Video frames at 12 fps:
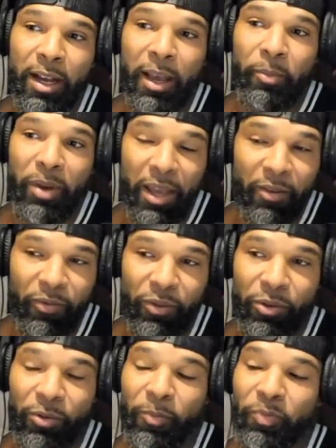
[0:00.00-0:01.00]
a
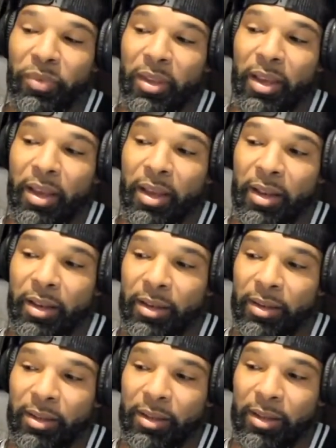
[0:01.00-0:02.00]
painful and